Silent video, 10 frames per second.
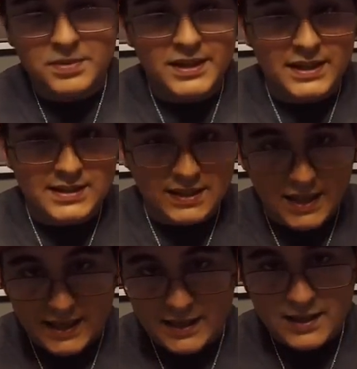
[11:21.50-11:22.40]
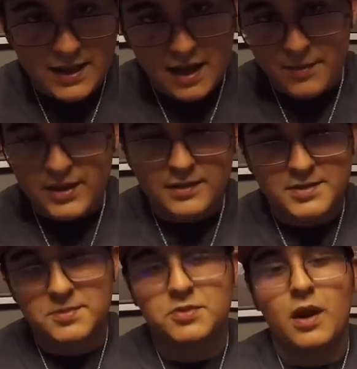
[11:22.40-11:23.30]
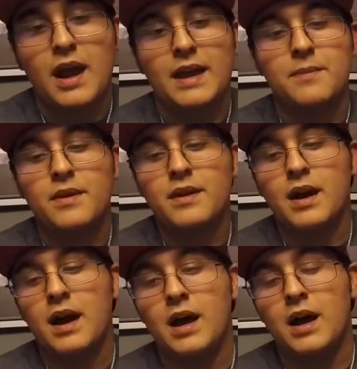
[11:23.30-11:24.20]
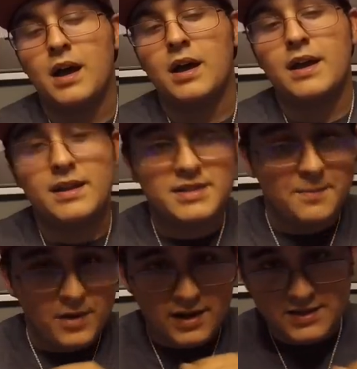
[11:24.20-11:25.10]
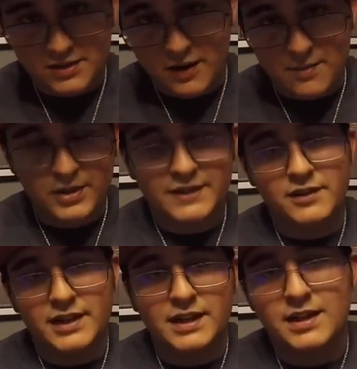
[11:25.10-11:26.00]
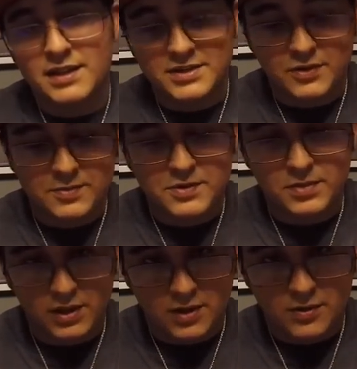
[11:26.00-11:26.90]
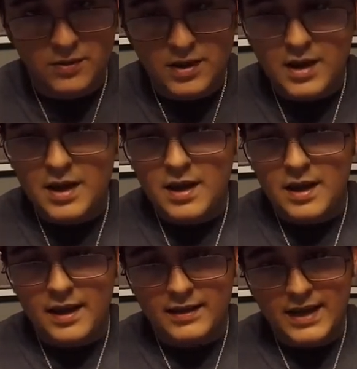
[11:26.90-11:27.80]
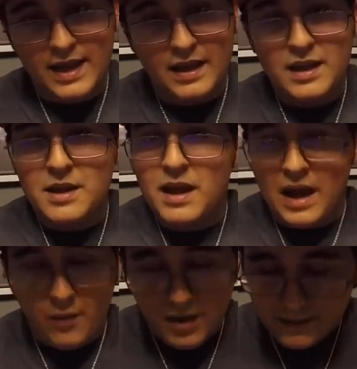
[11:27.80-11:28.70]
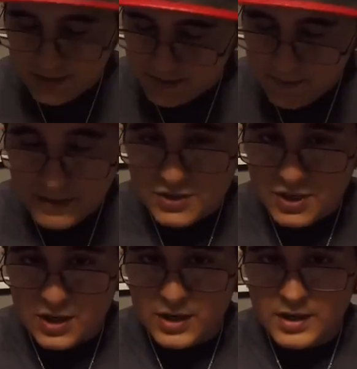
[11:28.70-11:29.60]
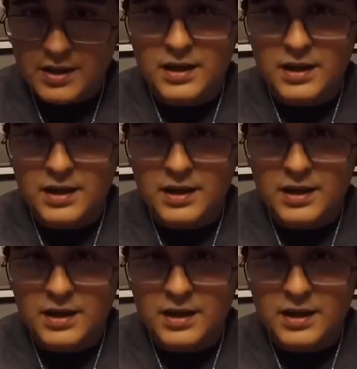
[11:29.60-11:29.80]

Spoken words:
please like, comment, and subscribe. Hit us up on Instagram. I'll leave a link in the description below. And yeah, I want to just make sure